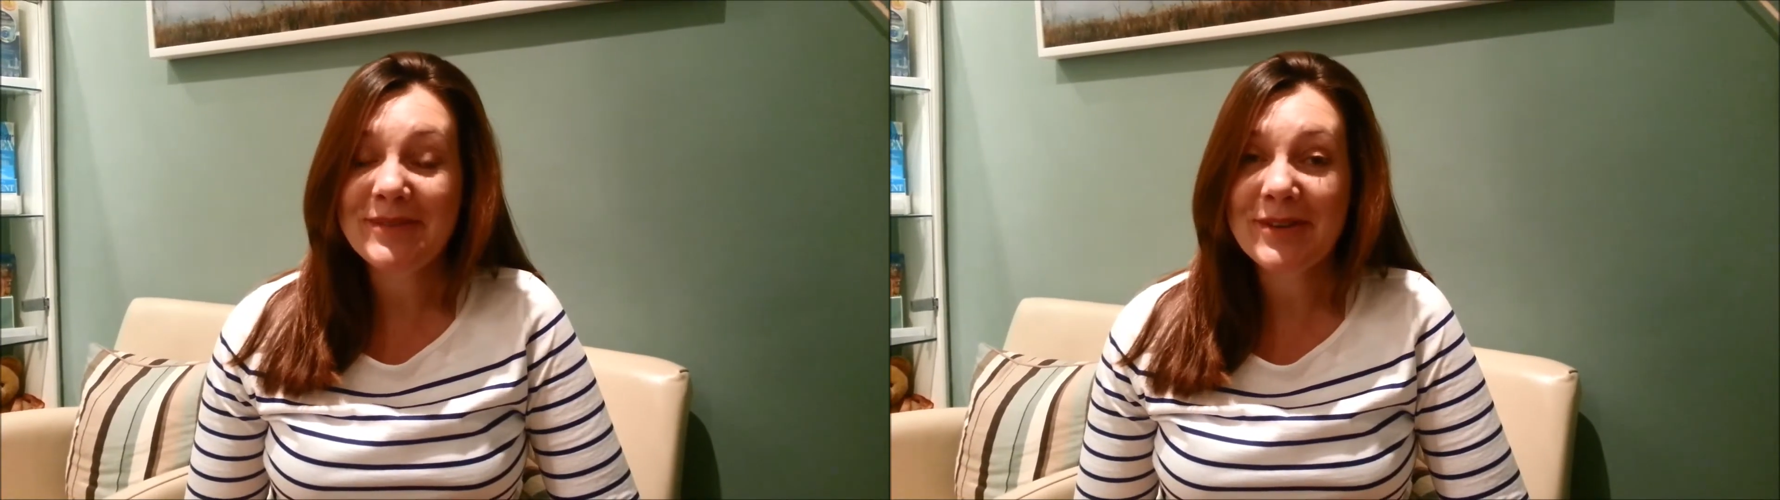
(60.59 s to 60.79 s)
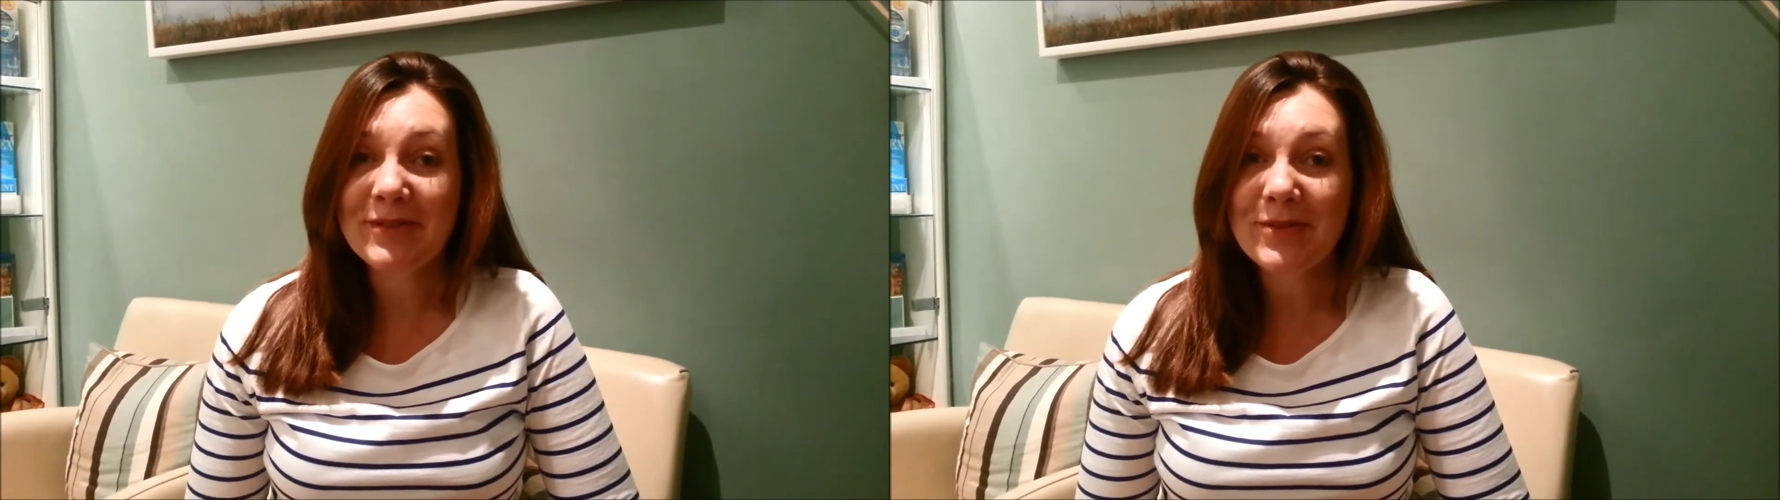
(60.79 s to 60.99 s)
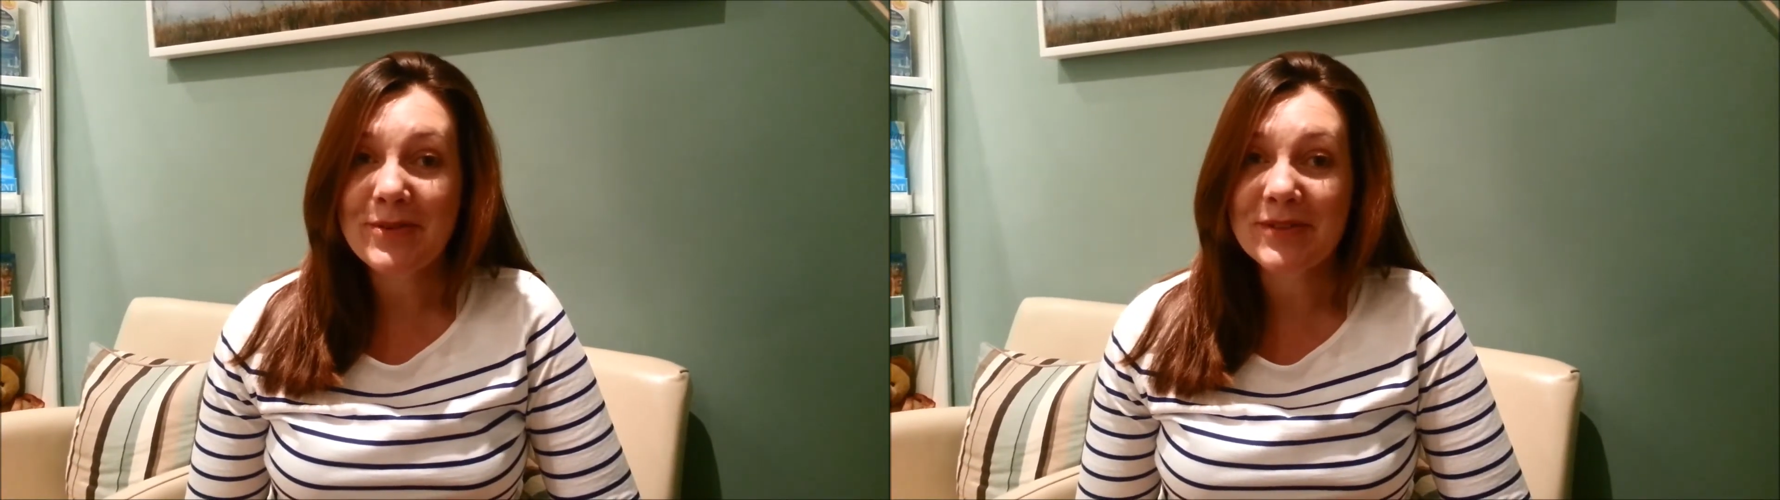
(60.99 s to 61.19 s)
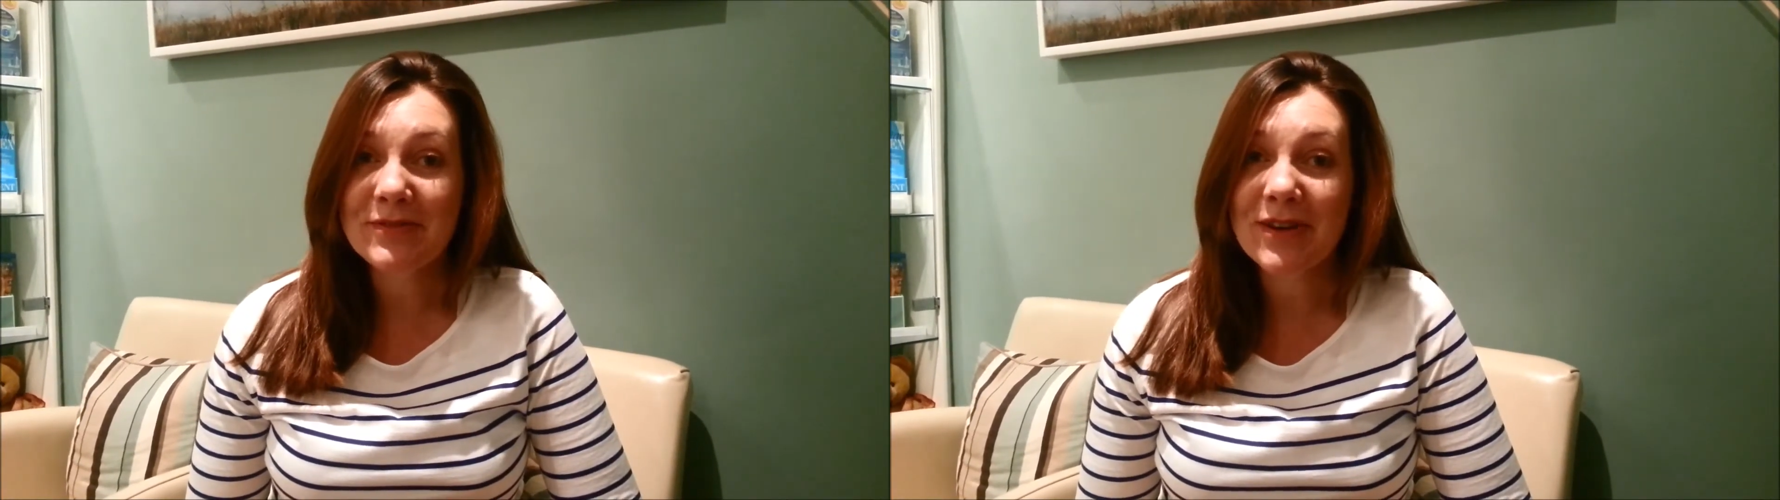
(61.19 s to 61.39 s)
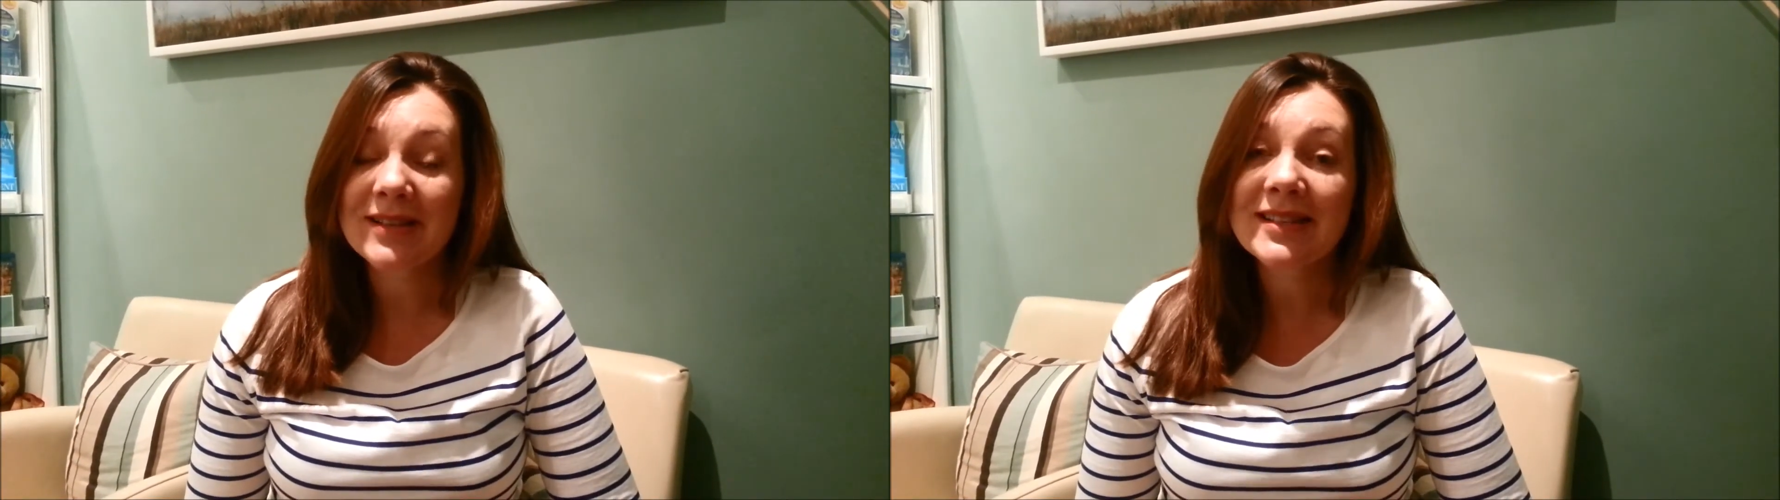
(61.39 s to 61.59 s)
so of course
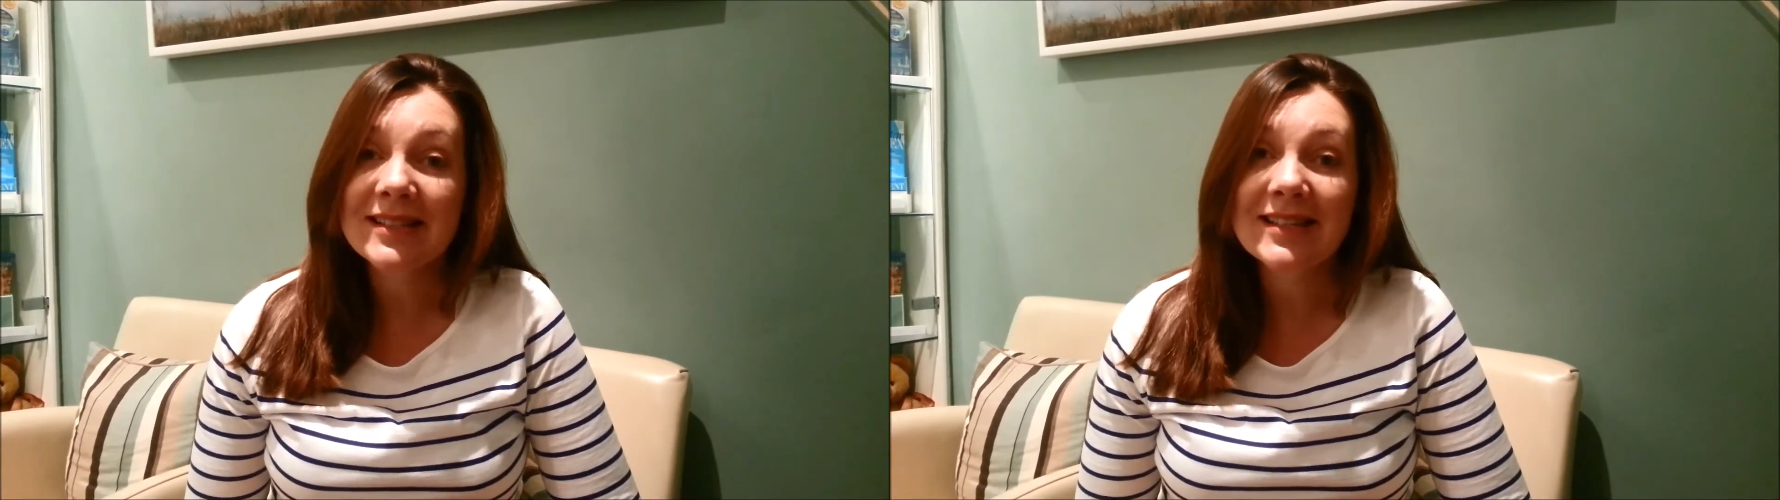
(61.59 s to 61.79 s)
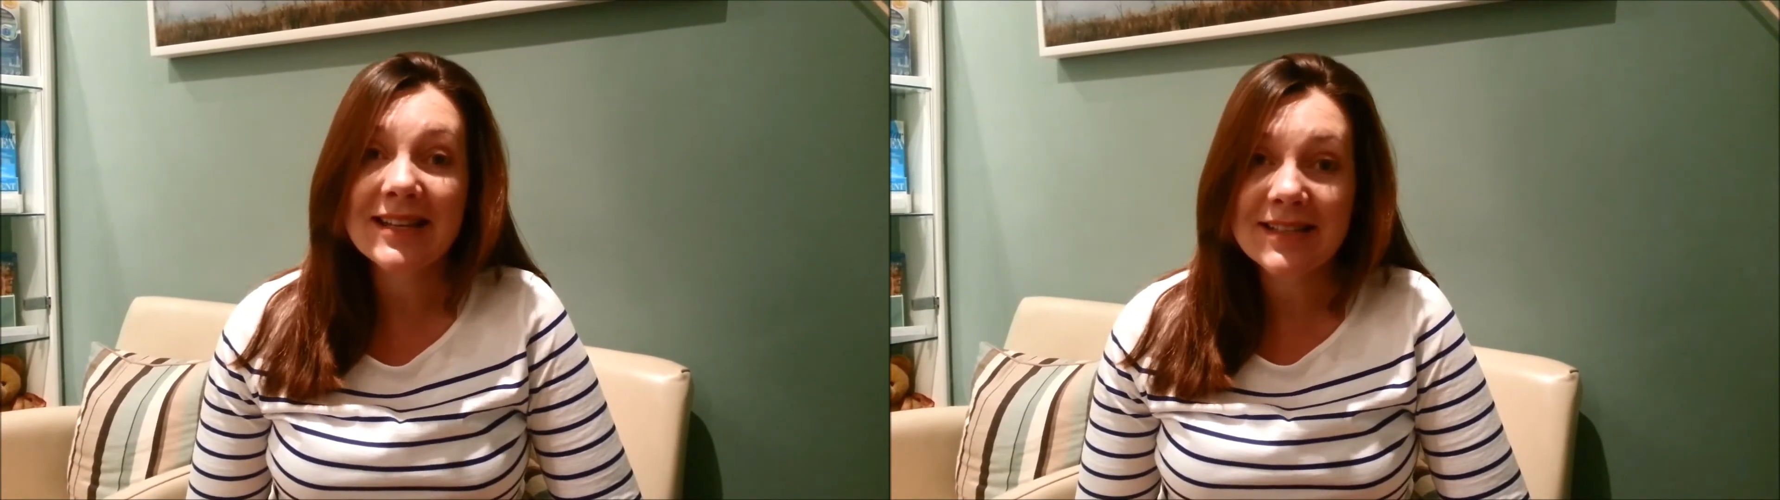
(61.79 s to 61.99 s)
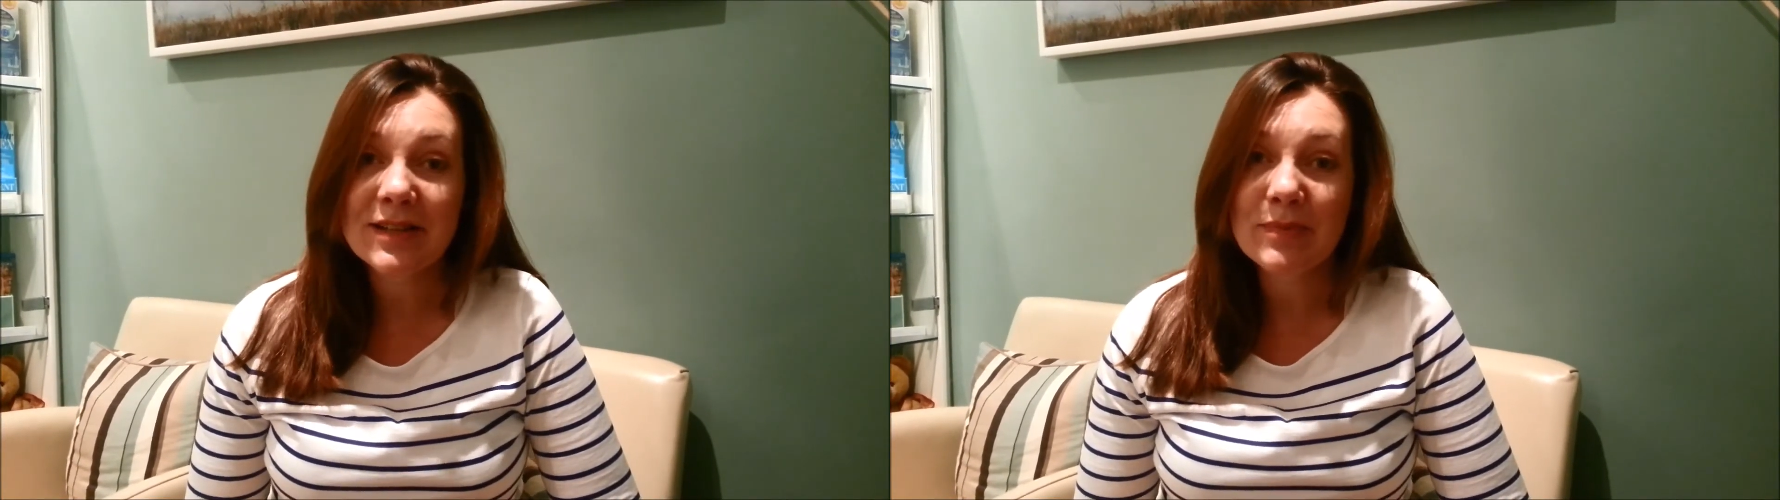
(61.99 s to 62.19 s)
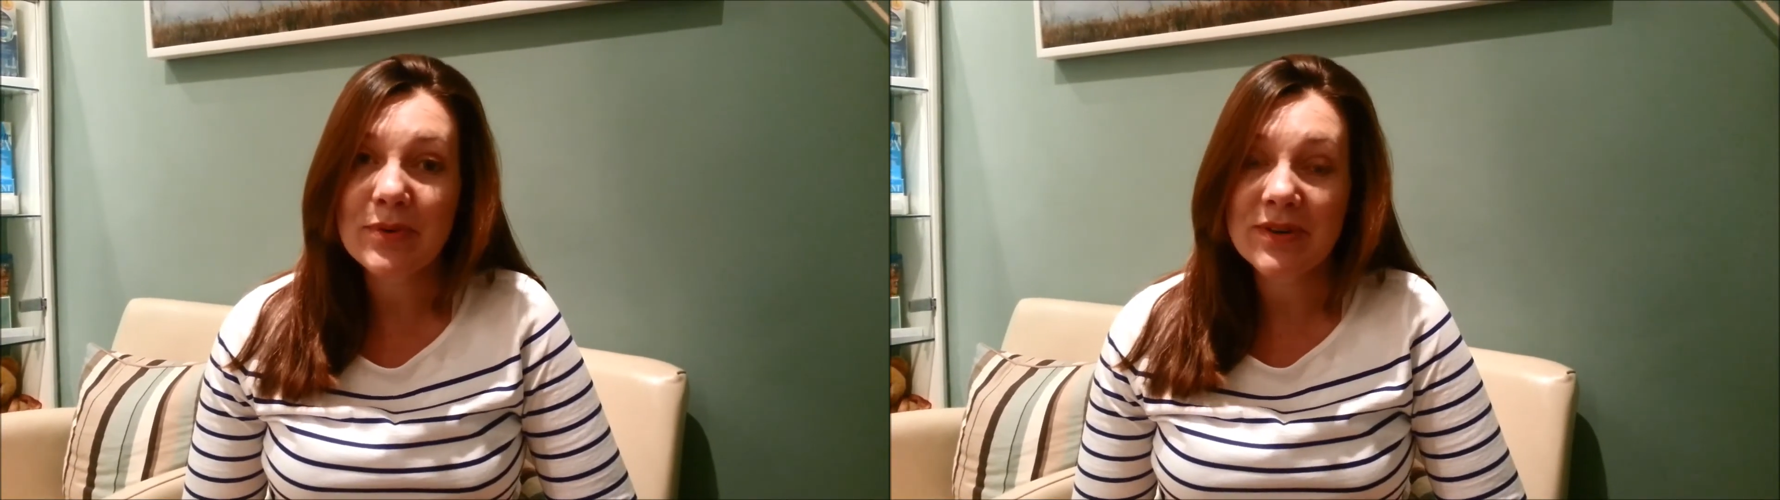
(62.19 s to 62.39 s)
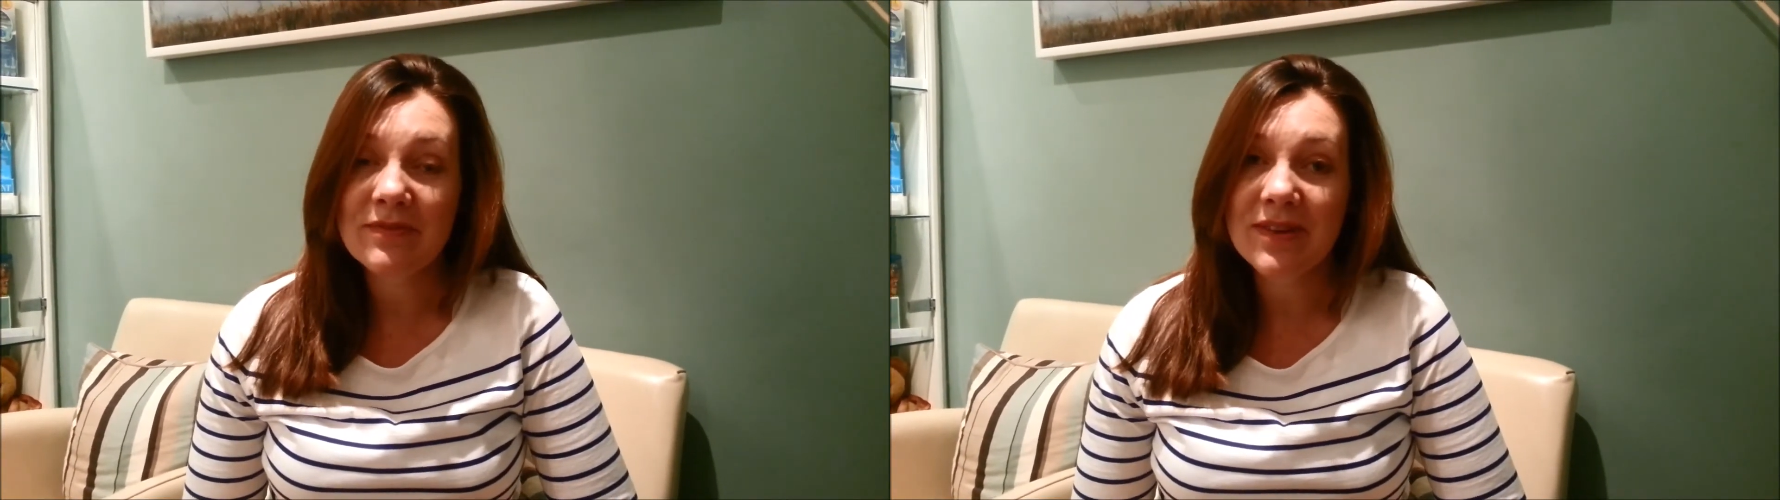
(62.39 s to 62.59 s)
for us it's an important